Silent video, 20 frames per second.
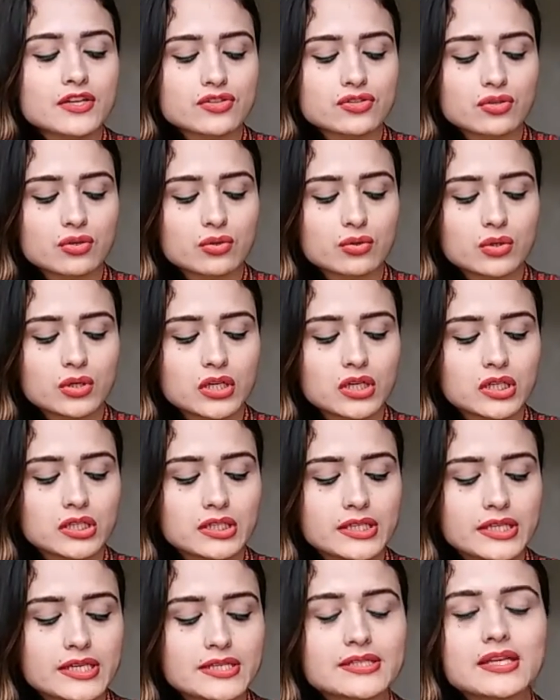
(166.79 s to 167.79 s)
So
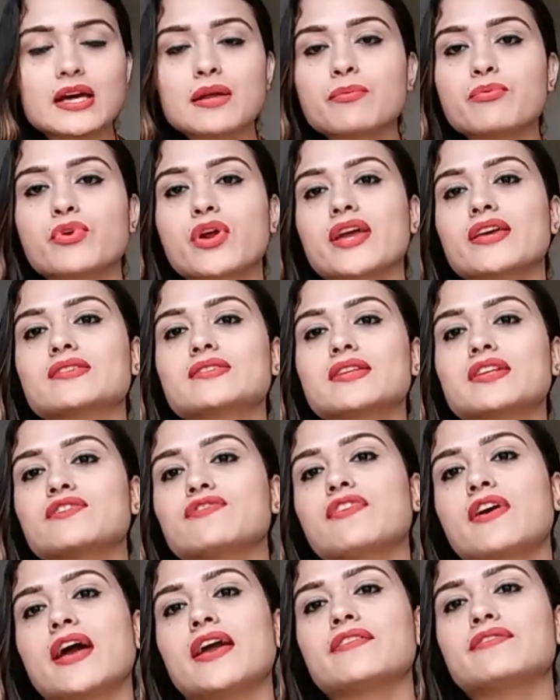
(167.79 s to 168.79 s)
these are priced at
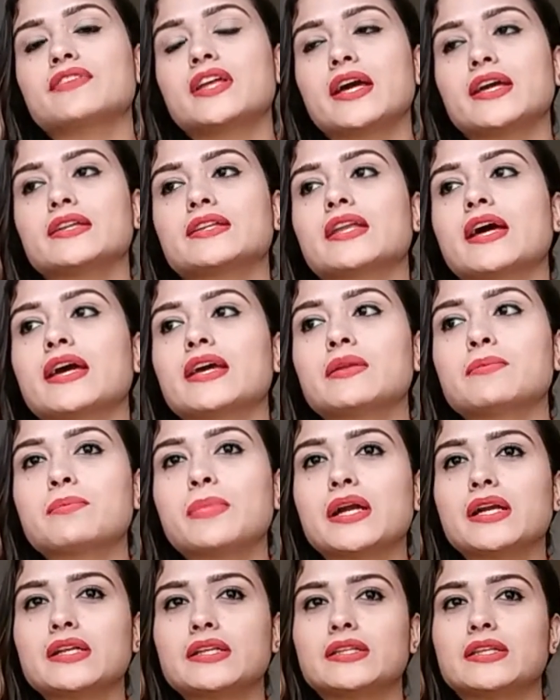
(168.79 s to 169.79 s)
$599,
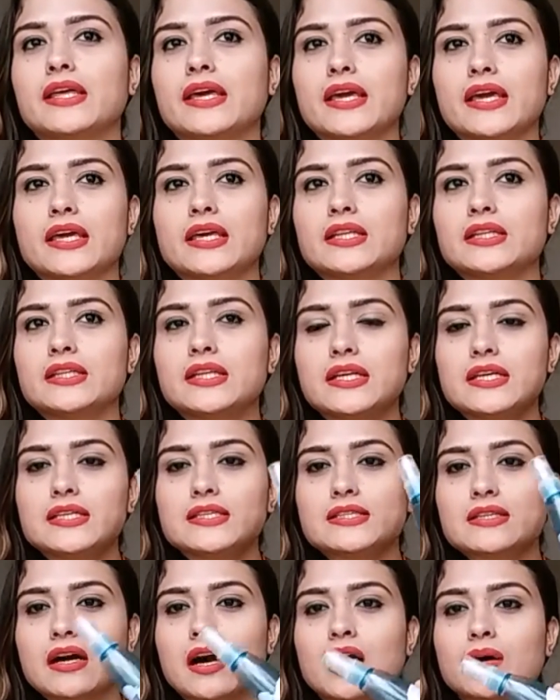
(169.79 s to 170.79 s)
but
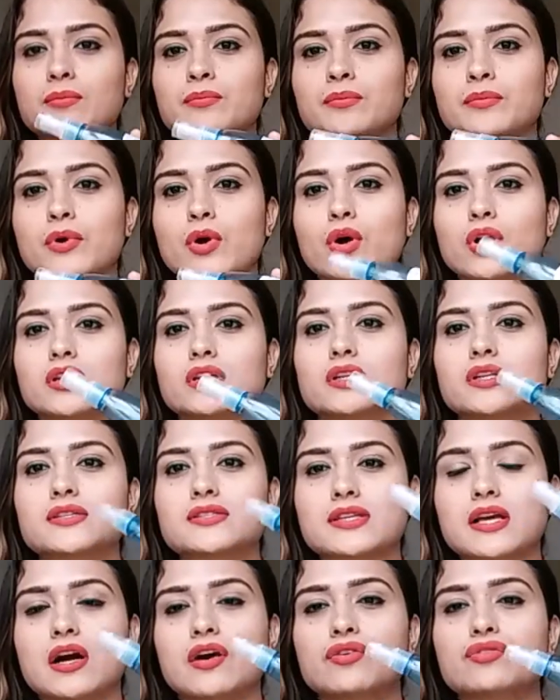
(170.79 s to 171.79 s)
these come on
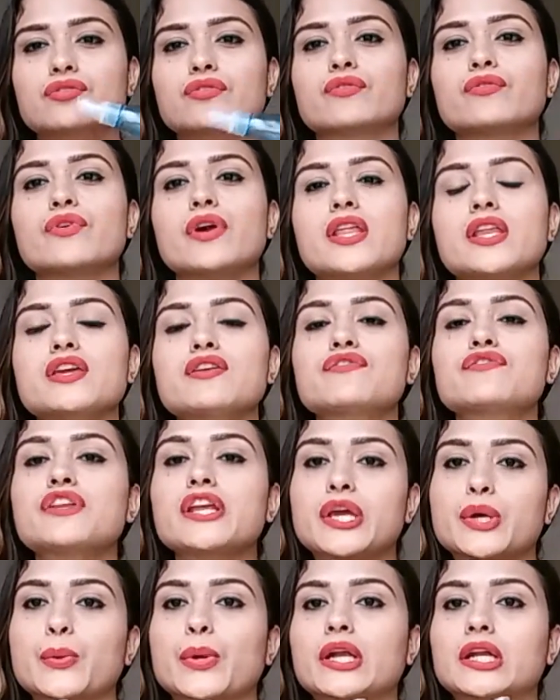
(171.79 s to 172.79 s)
discount very
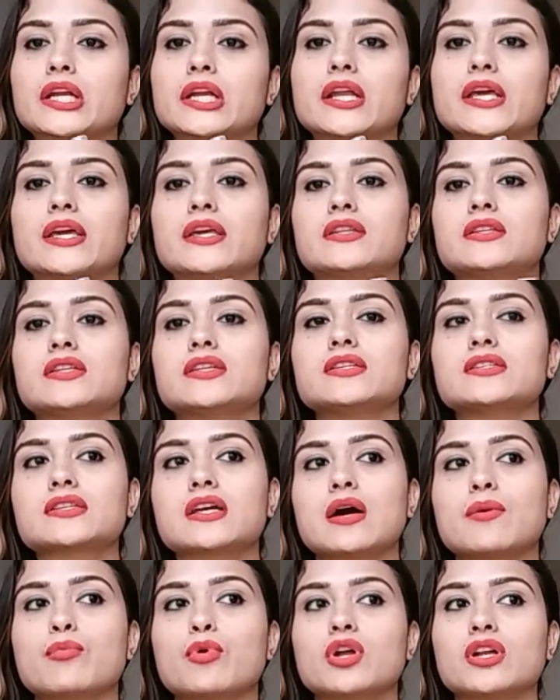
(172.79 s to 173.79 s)
frequently. These
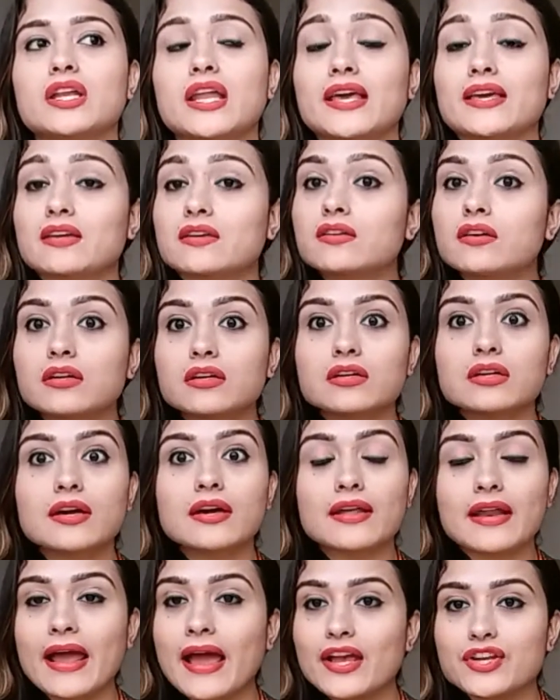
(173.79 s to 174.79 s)
come on like
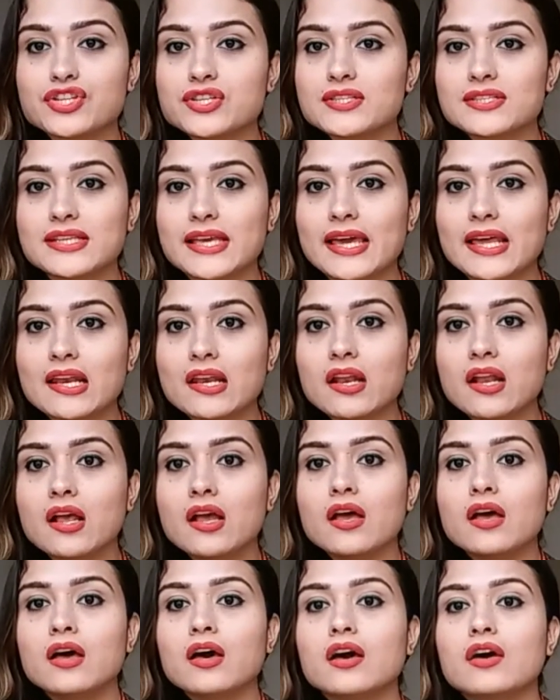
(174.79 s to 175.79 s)
crash sale
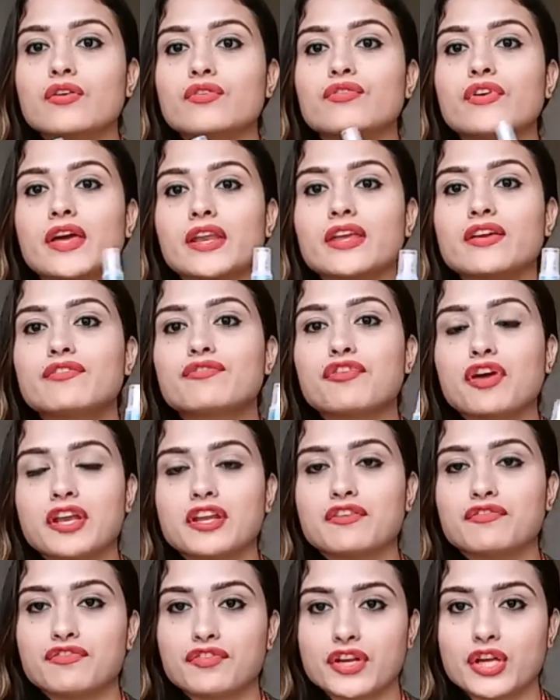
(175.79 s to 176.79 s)
very,
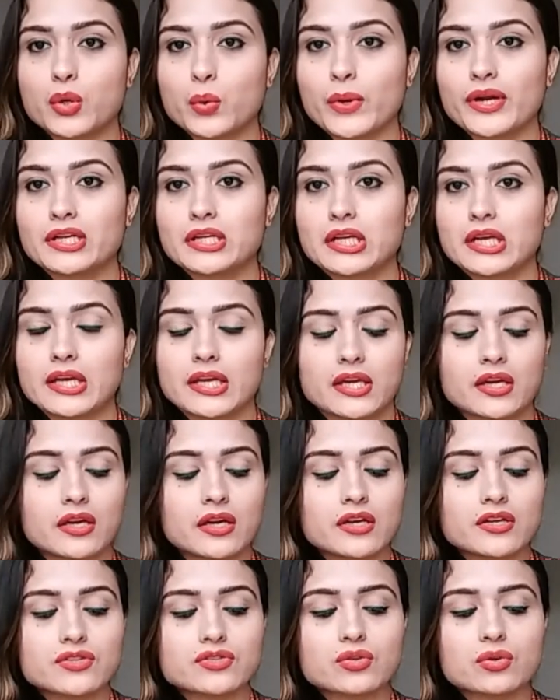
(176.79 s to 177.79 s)
very frequently.
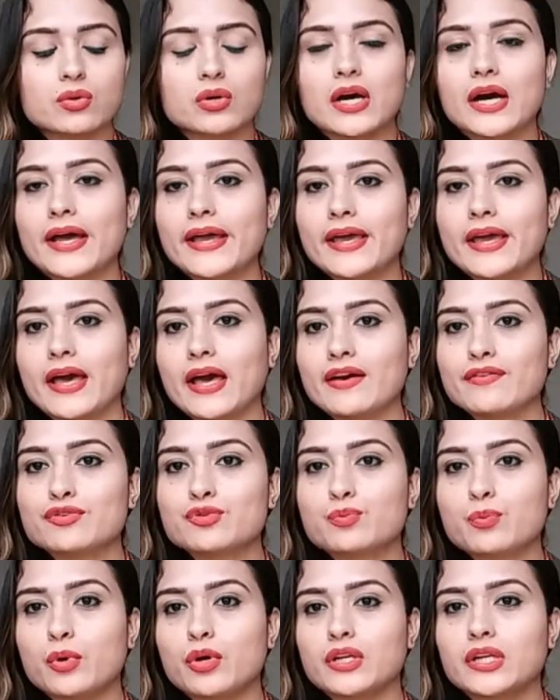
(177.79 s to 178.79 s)
So I have
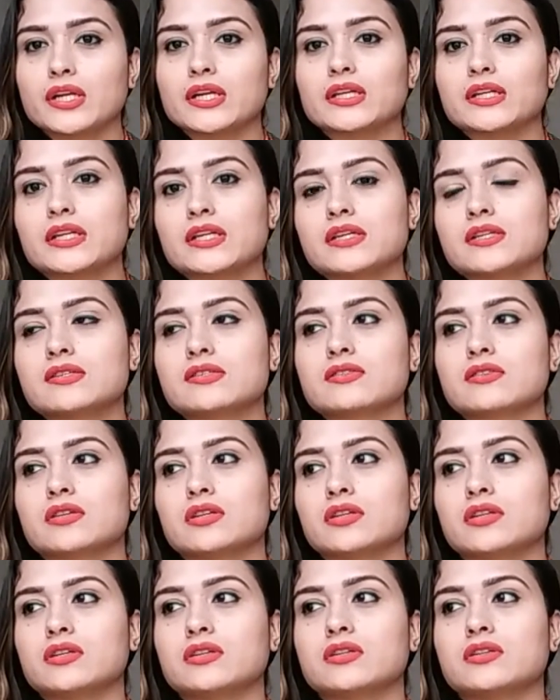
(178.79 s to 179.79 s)
spotted this,
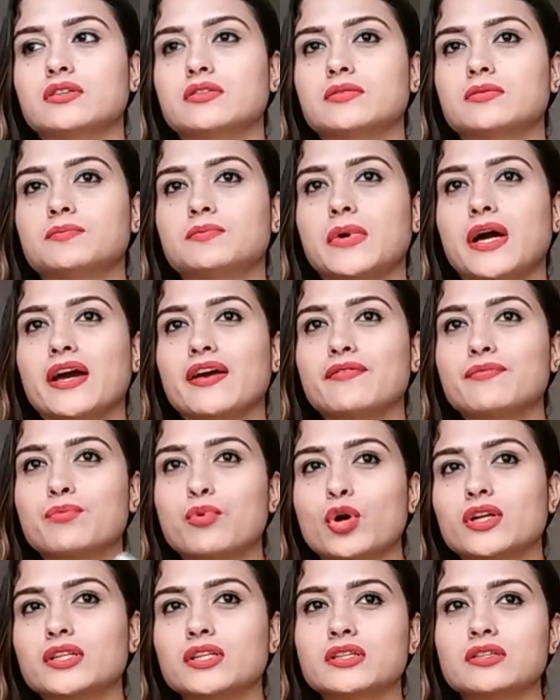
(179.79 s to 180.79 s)
I have
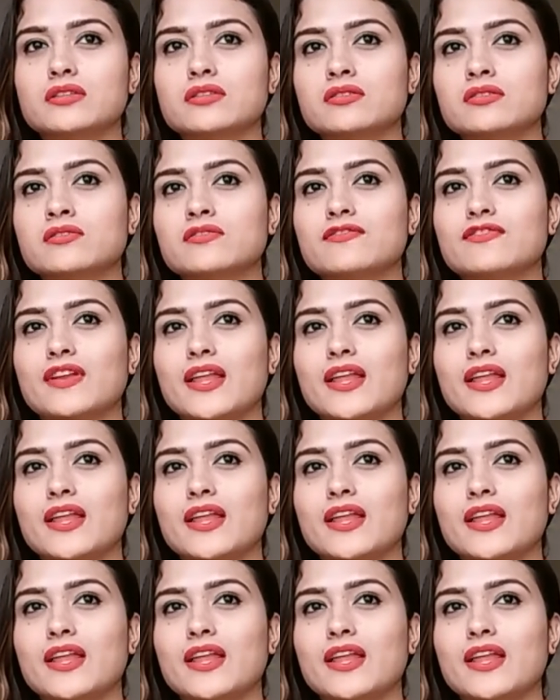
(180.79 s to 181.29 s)
bought it in